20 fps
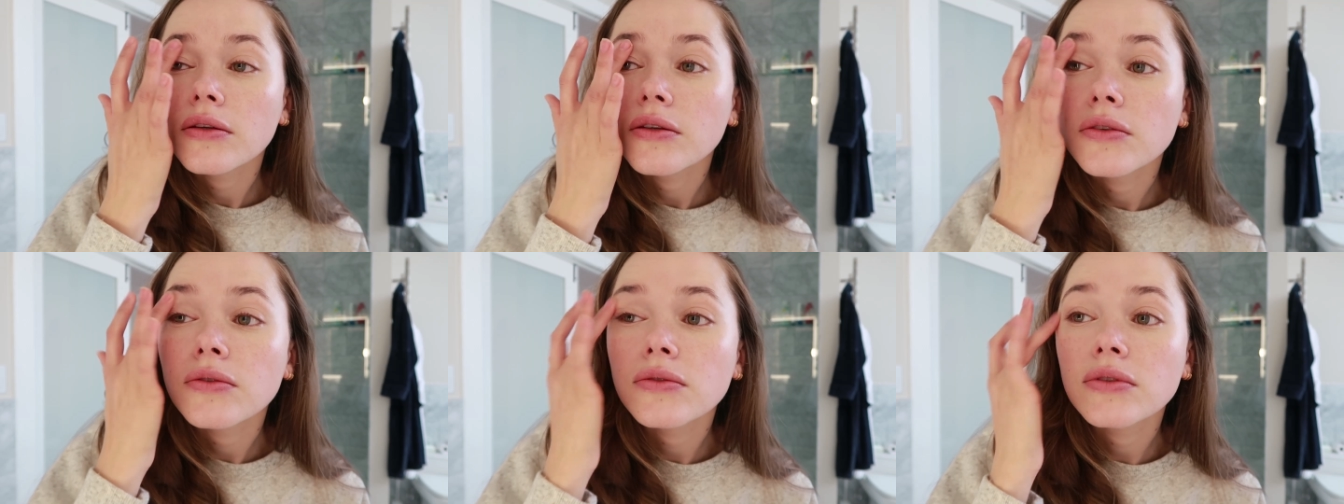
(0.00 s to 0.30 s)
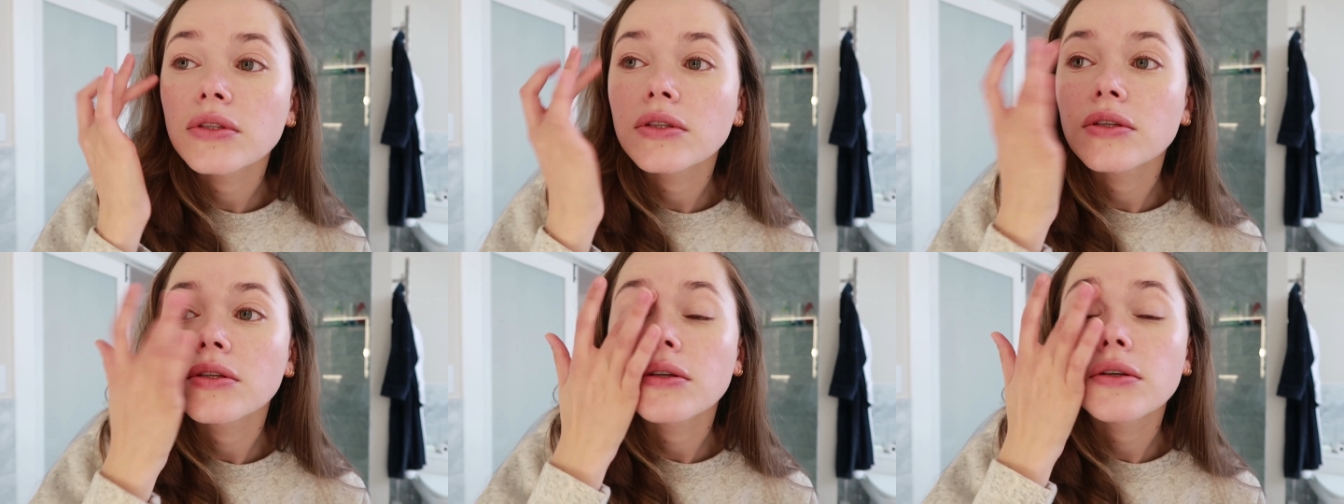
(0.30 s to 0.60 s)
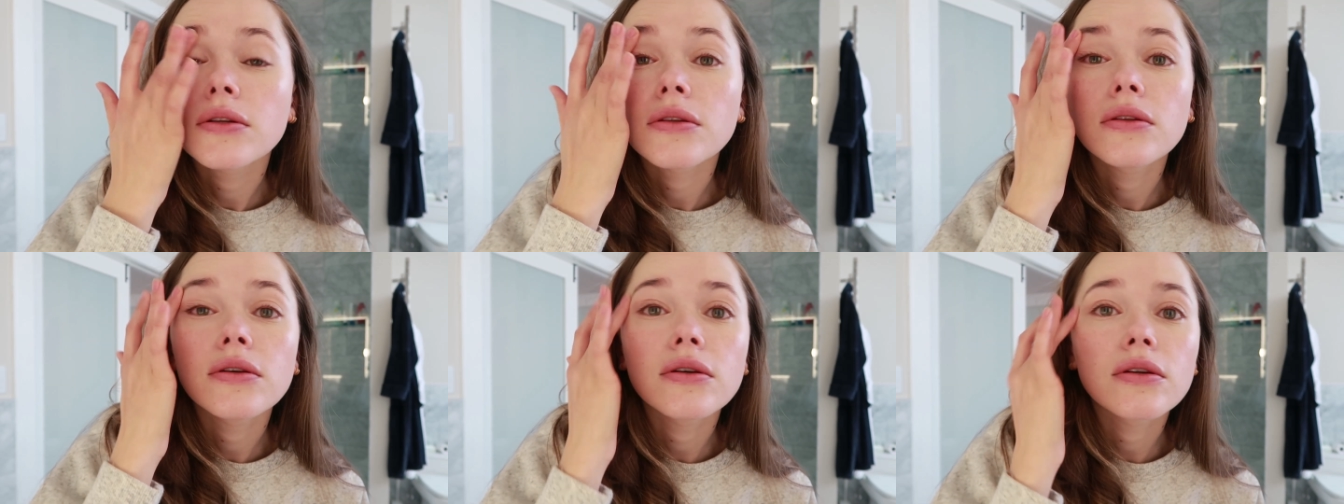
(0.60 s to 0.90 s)
I'll use
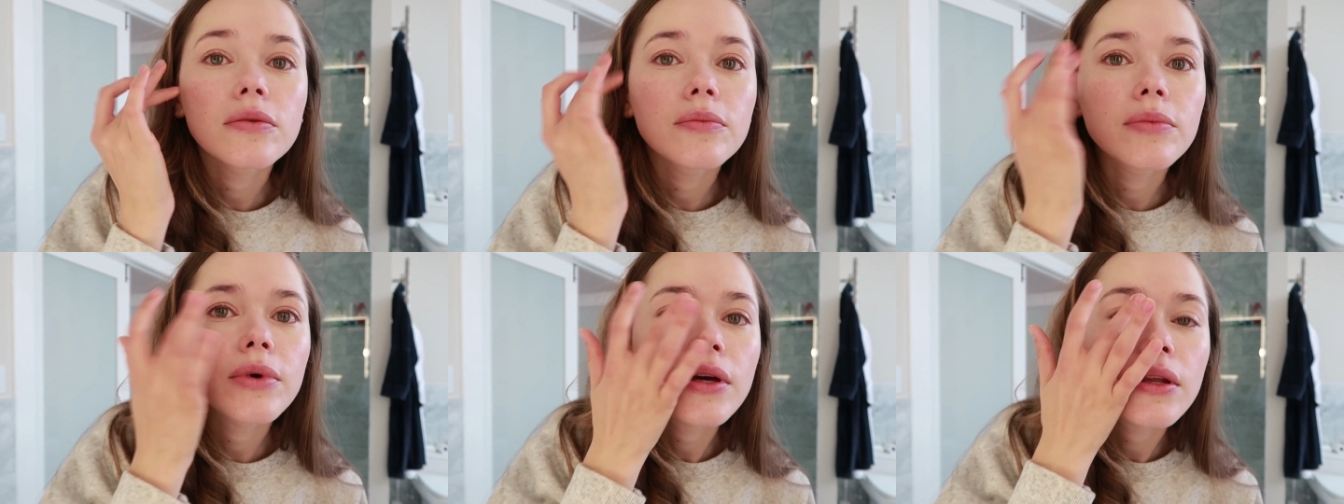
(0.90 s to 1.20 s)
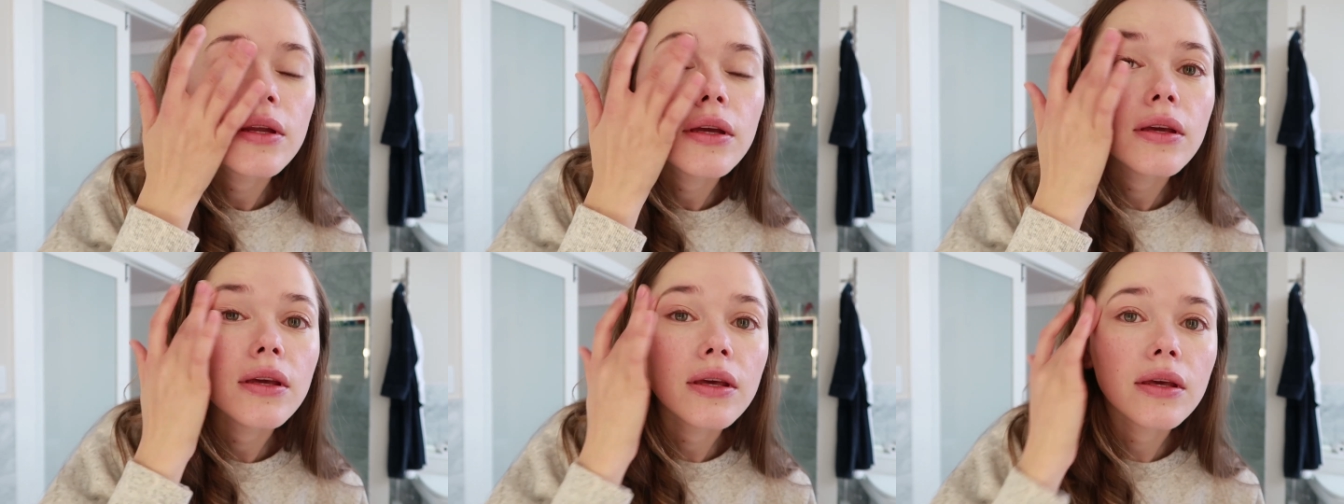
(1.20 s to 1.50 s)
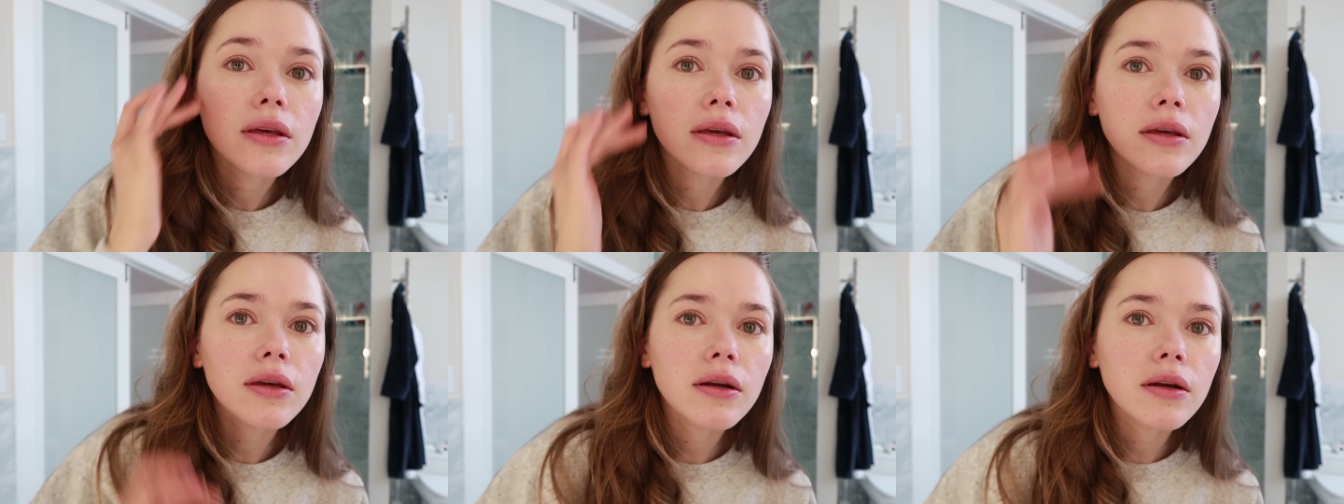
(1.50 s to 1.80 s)
it a little bit
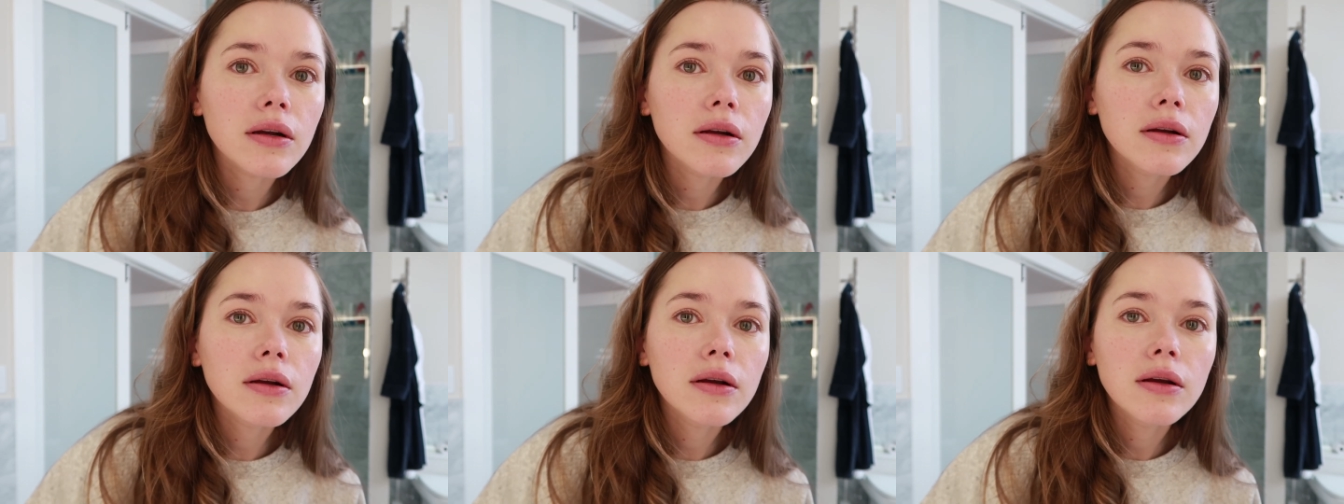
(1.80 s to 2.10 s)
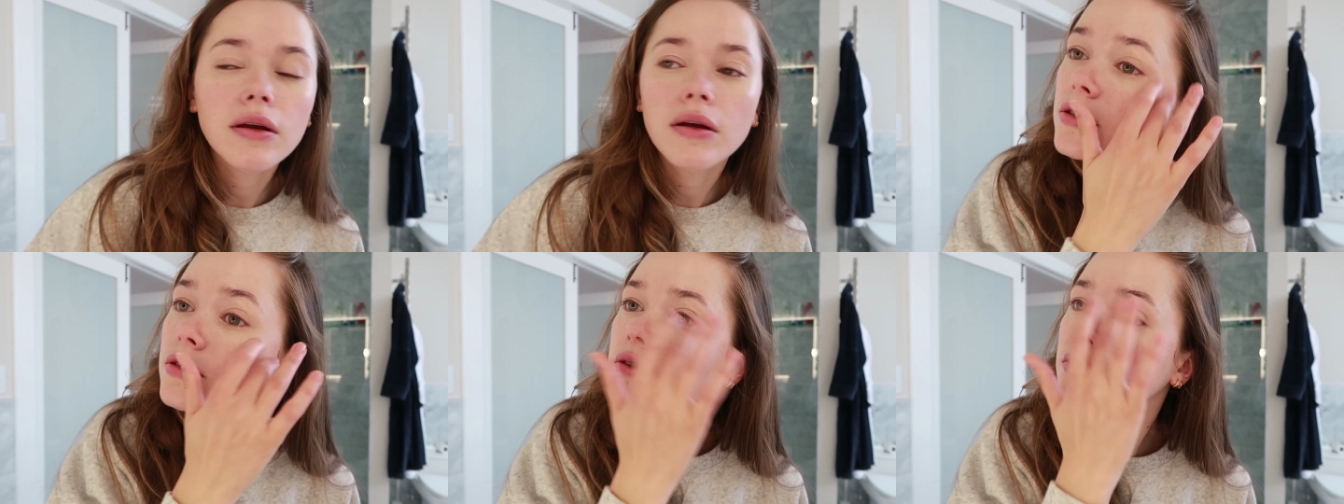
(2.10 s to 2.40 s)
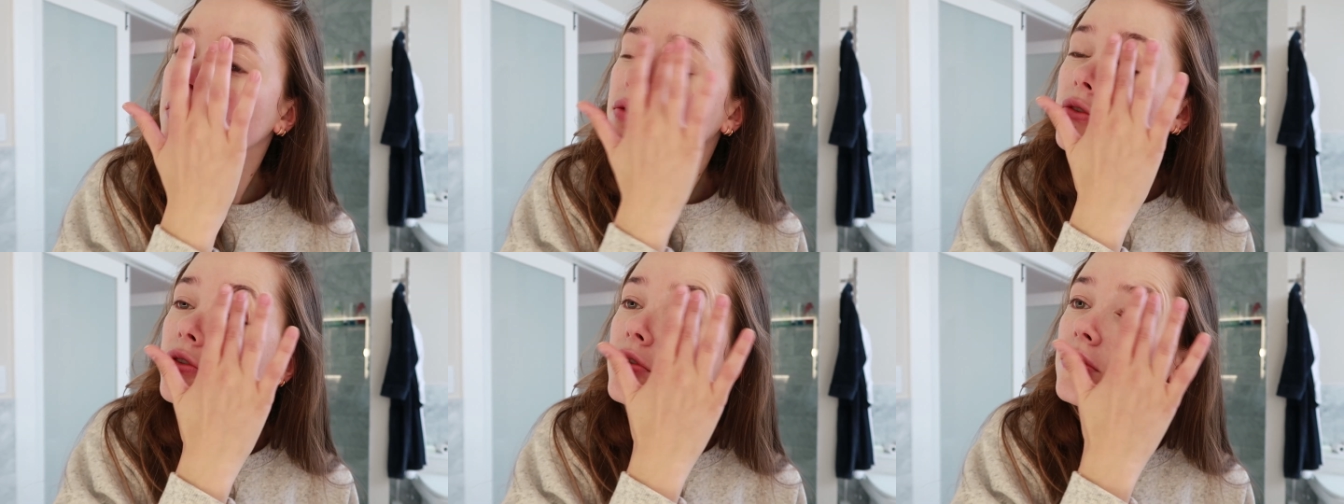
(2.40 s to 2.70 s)
here
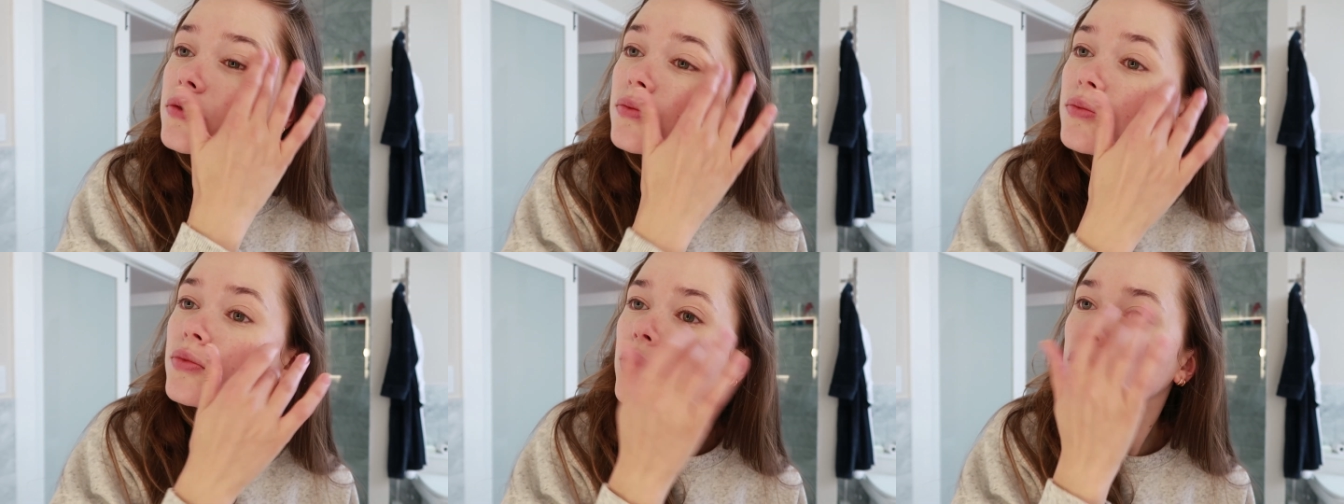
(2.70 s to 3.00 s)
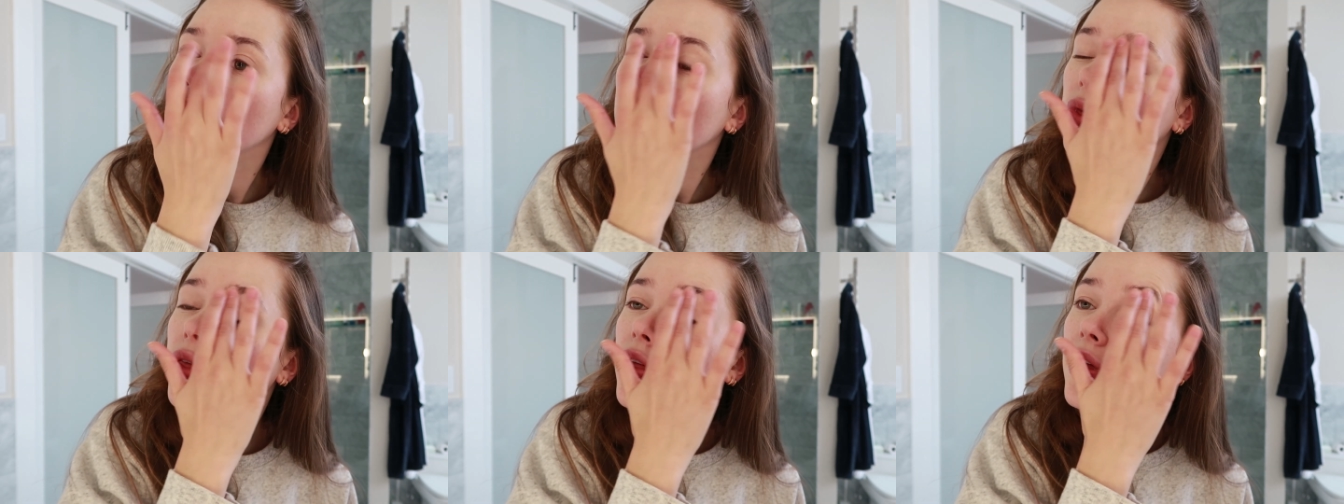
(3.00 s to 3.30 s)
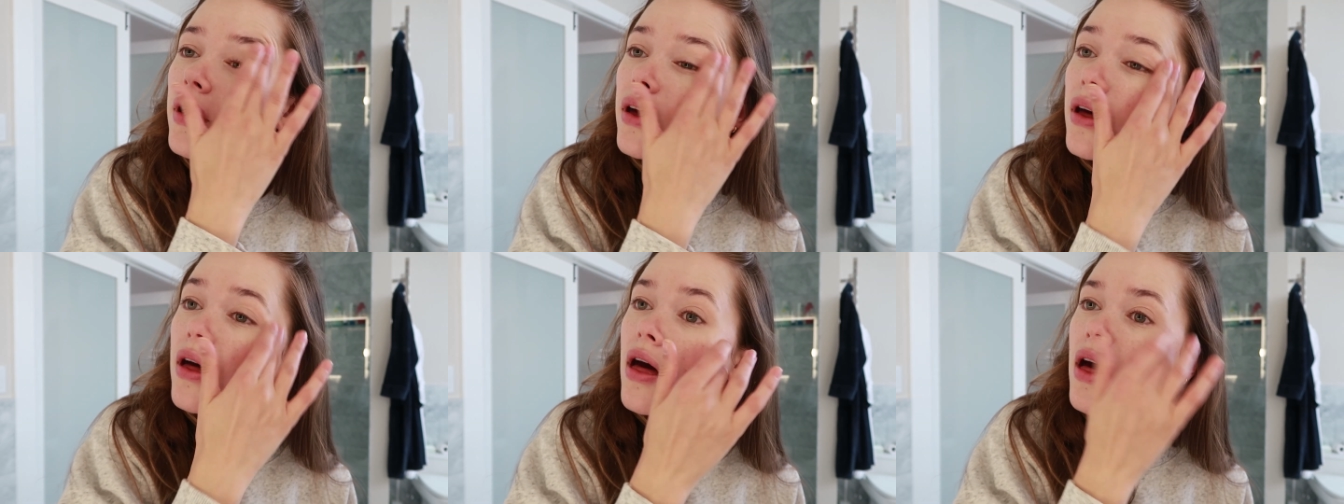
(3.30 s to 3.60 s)
just to smooth
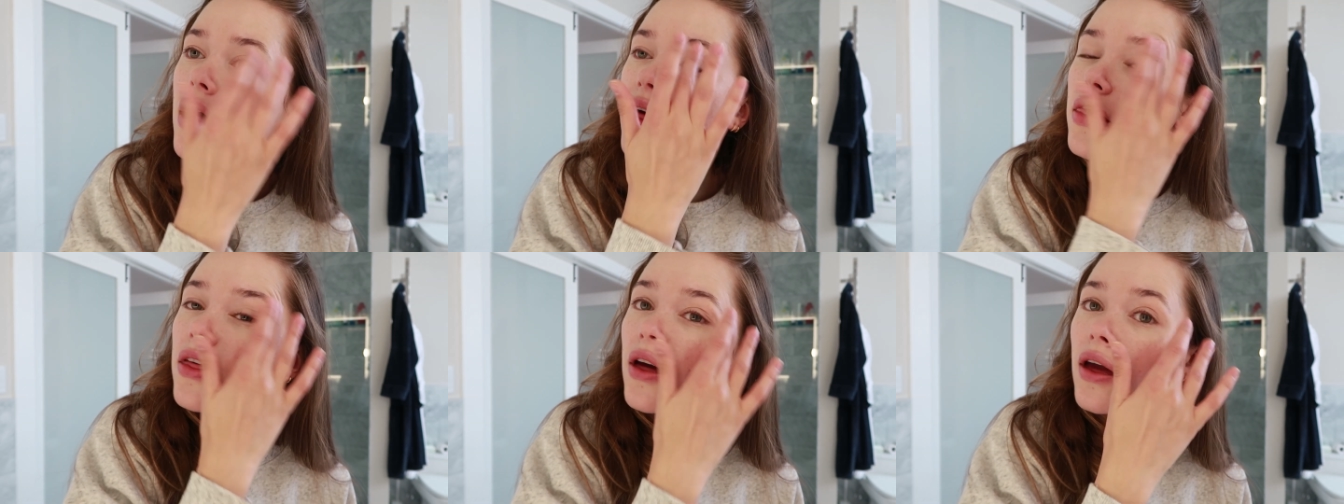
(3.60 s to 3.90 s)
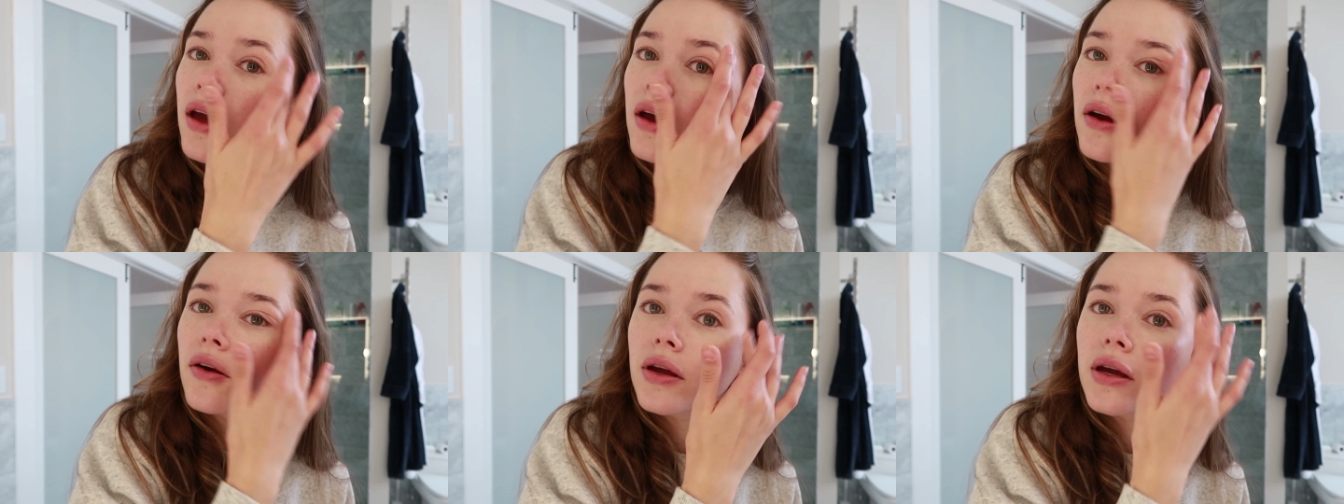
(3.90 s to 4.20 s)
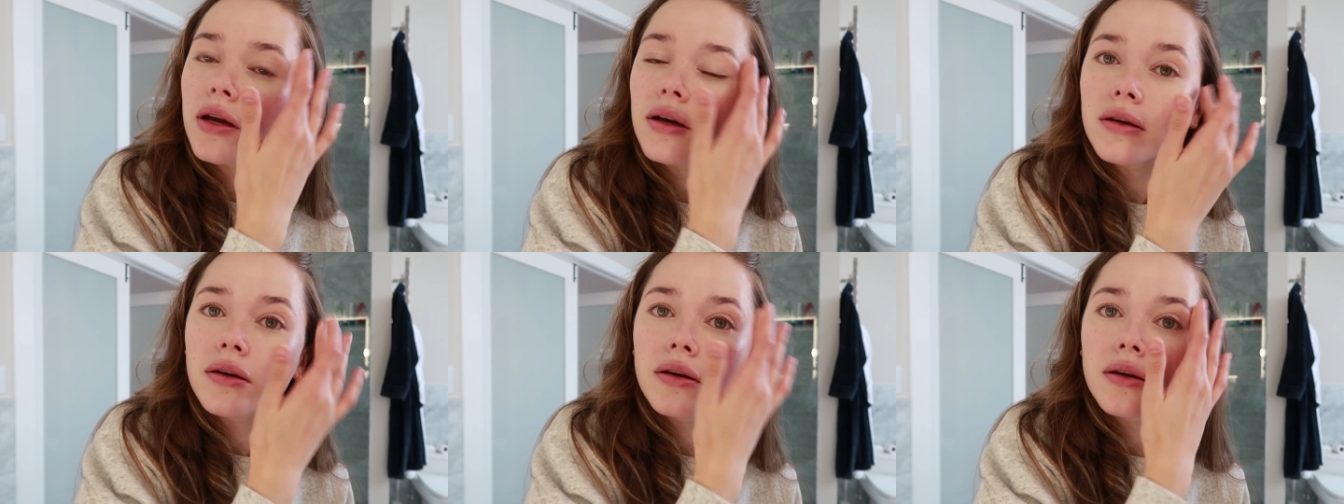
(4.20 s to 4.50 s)
the
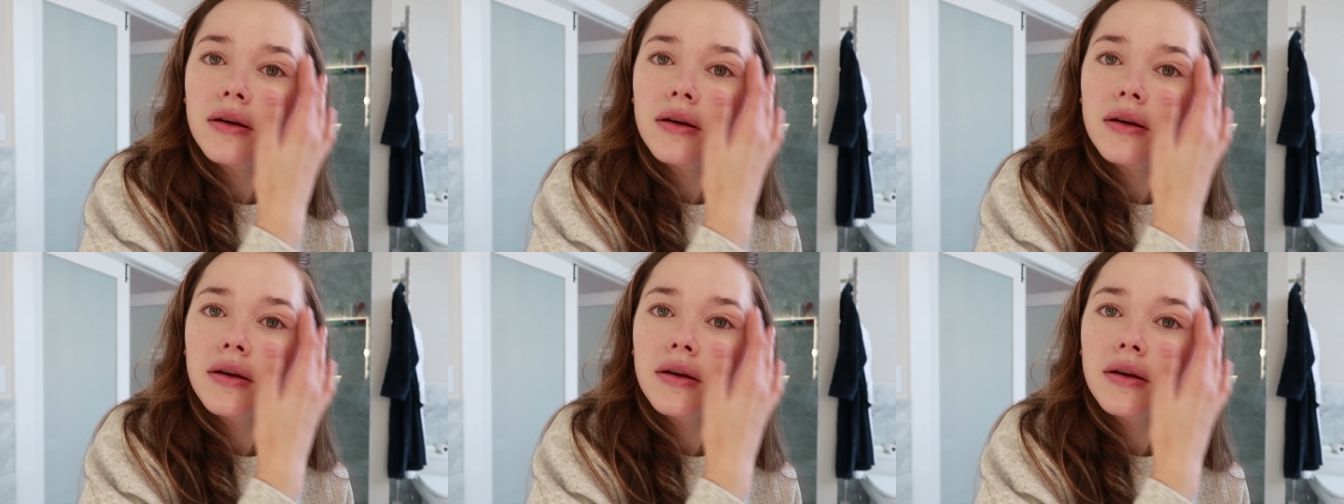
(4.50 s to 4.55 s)
area.